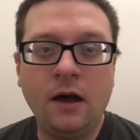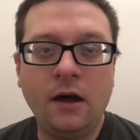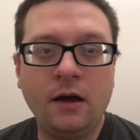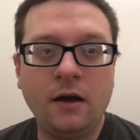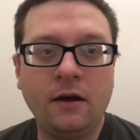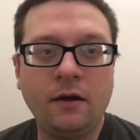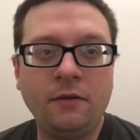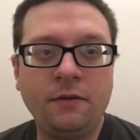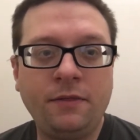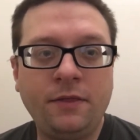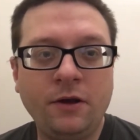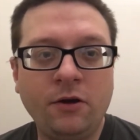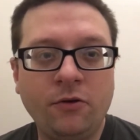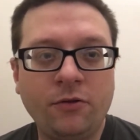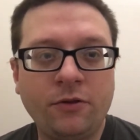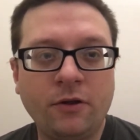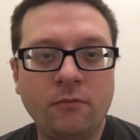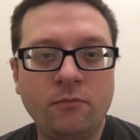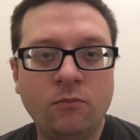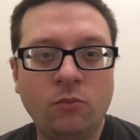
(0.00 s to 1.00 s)
Uh,
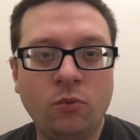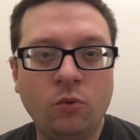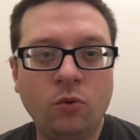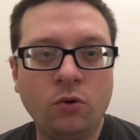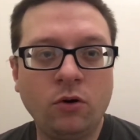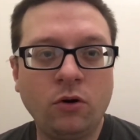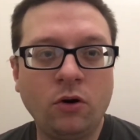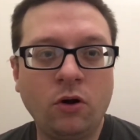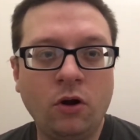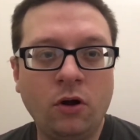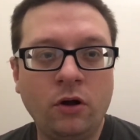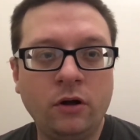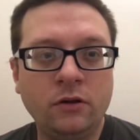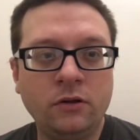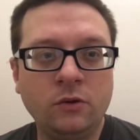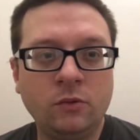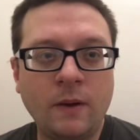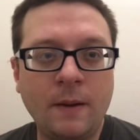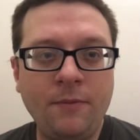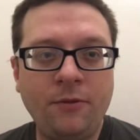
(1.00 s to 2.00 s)
there's more
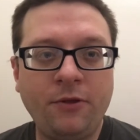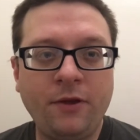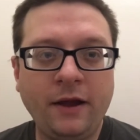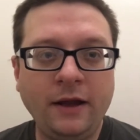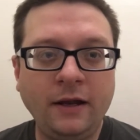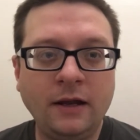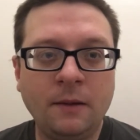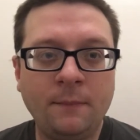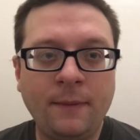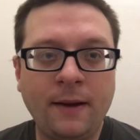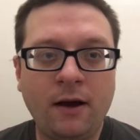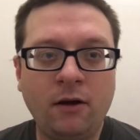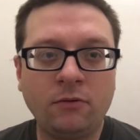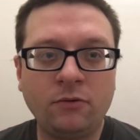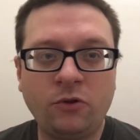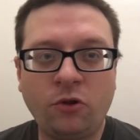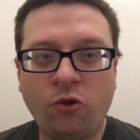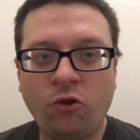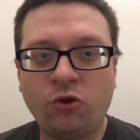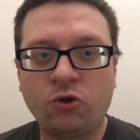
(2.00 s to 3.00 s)
on the website
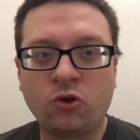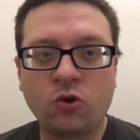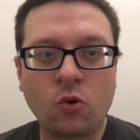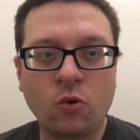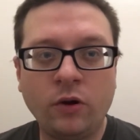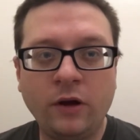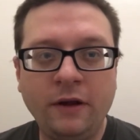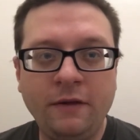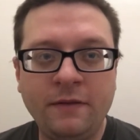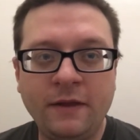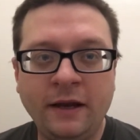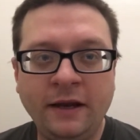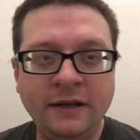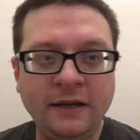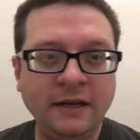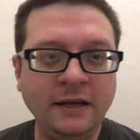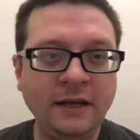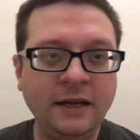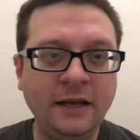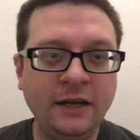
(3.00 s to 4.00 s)
about the story that I
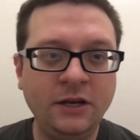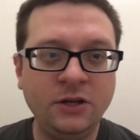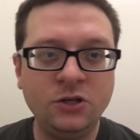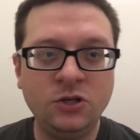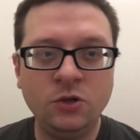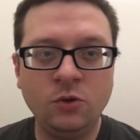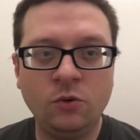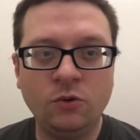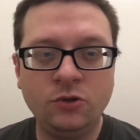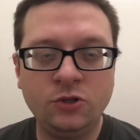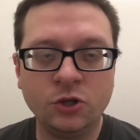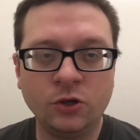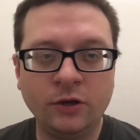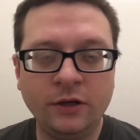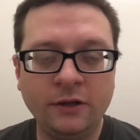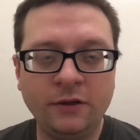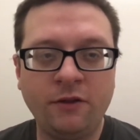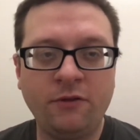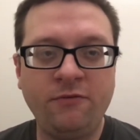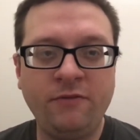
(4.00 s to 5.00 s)
didn't get into
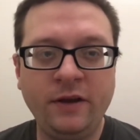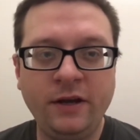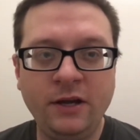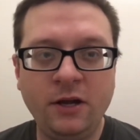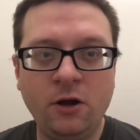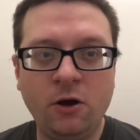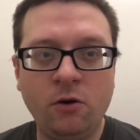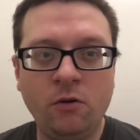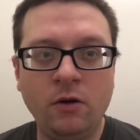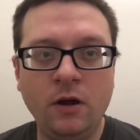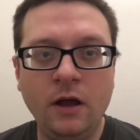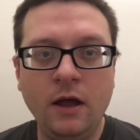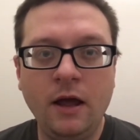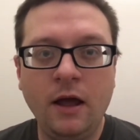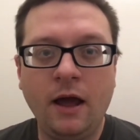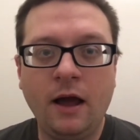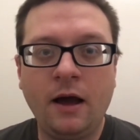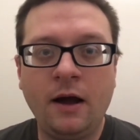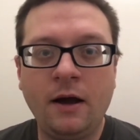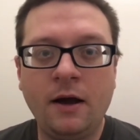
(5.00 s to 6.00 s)
during this video,
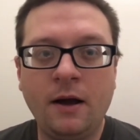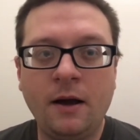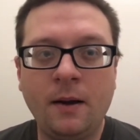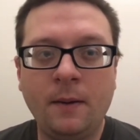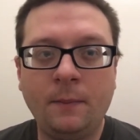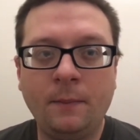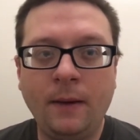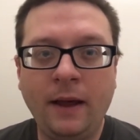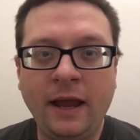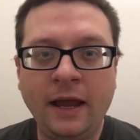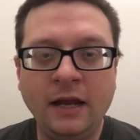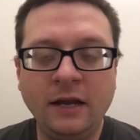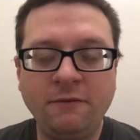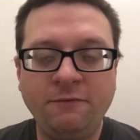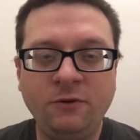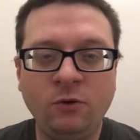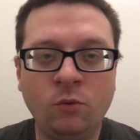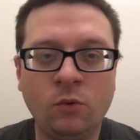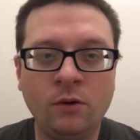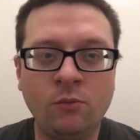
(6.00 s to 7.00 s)
uh, and
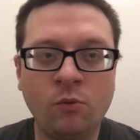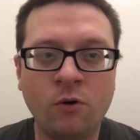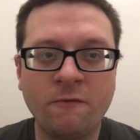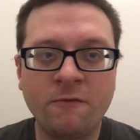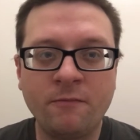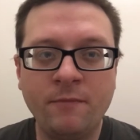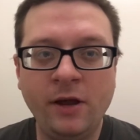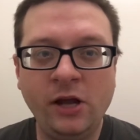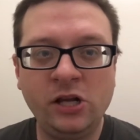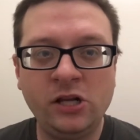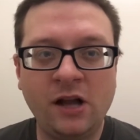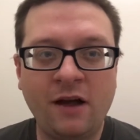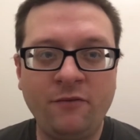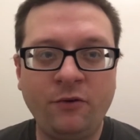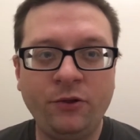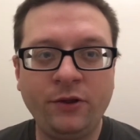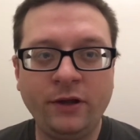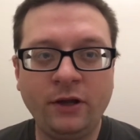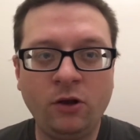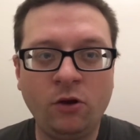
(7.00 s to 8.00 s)
if you want more information,
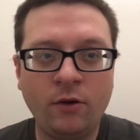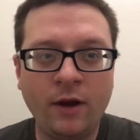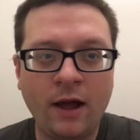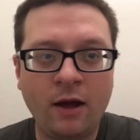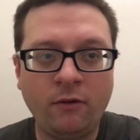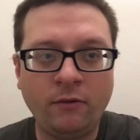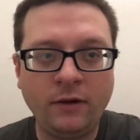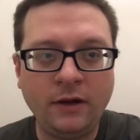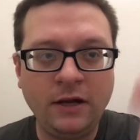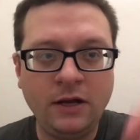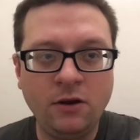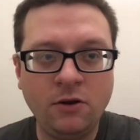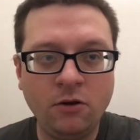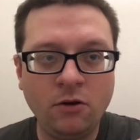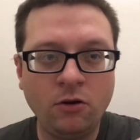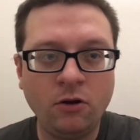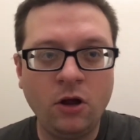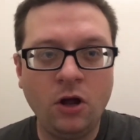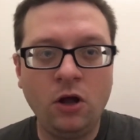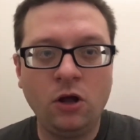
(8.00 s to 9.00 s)
obviously go down
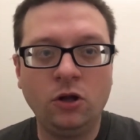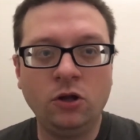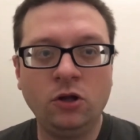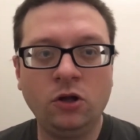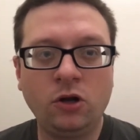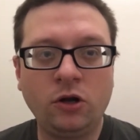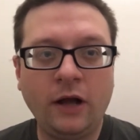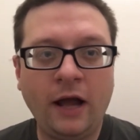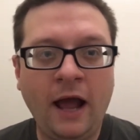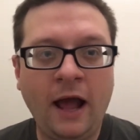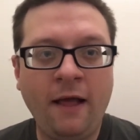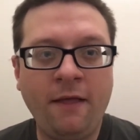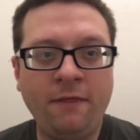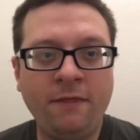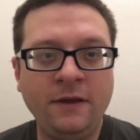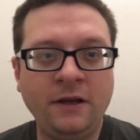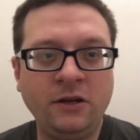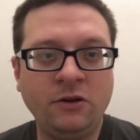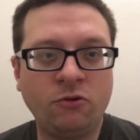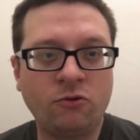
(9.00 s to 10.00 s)
here, look
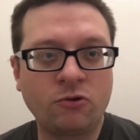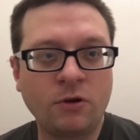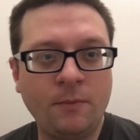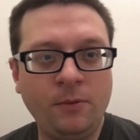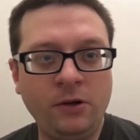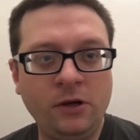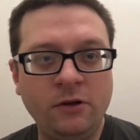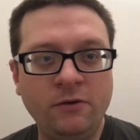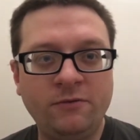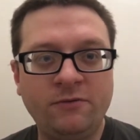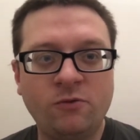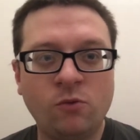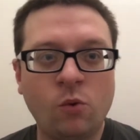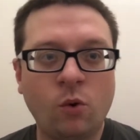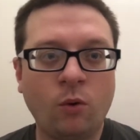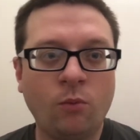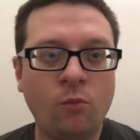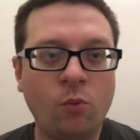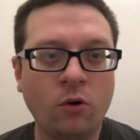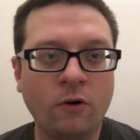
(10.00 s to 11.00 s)
at the description
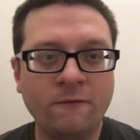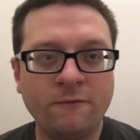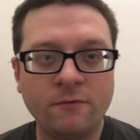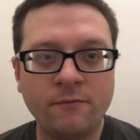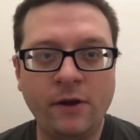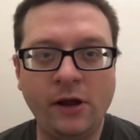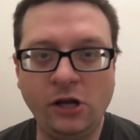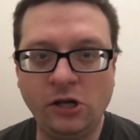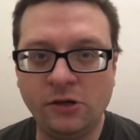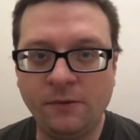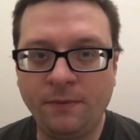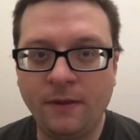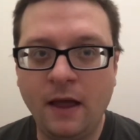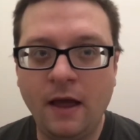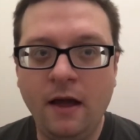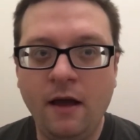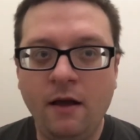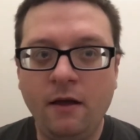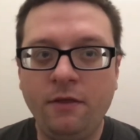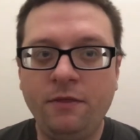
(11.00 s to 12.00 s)
for more information.
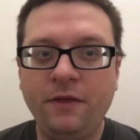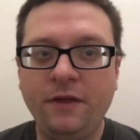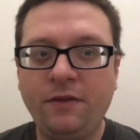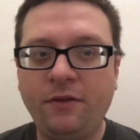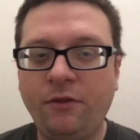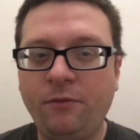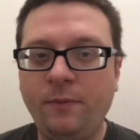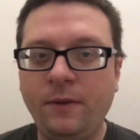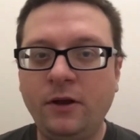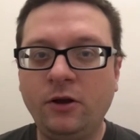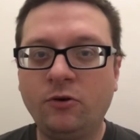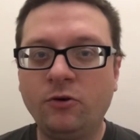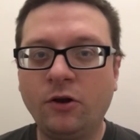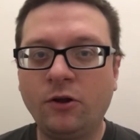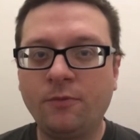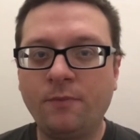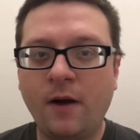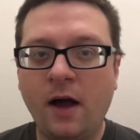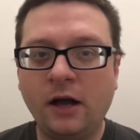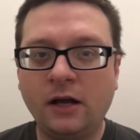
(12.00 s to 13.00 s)
This has been
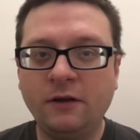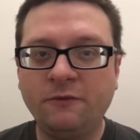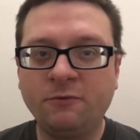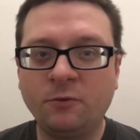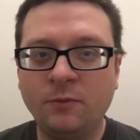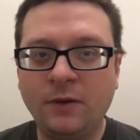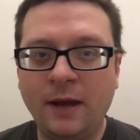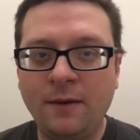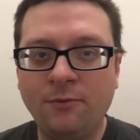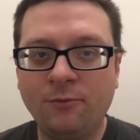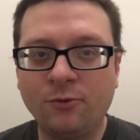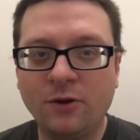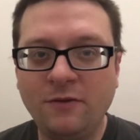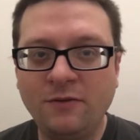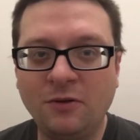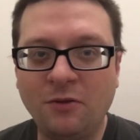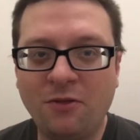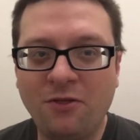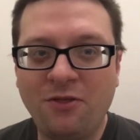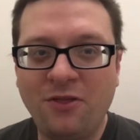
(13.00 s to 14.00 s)
Chris Bakke from Games
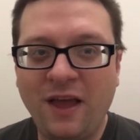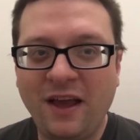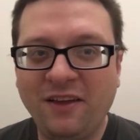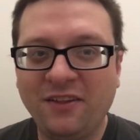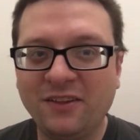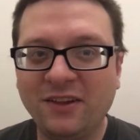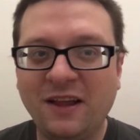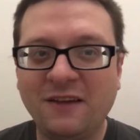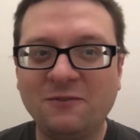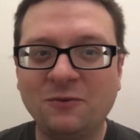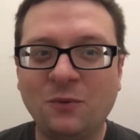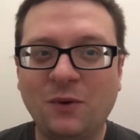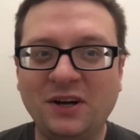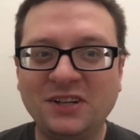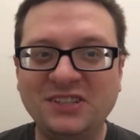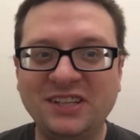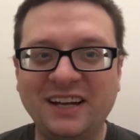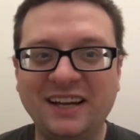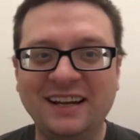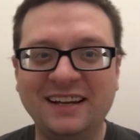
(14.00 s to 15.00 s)
Preview. Thanks a lot for
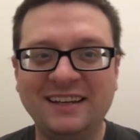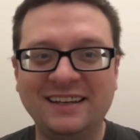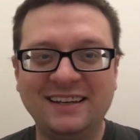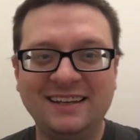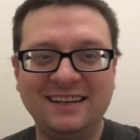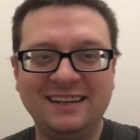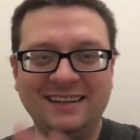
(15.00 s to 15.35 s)
watching.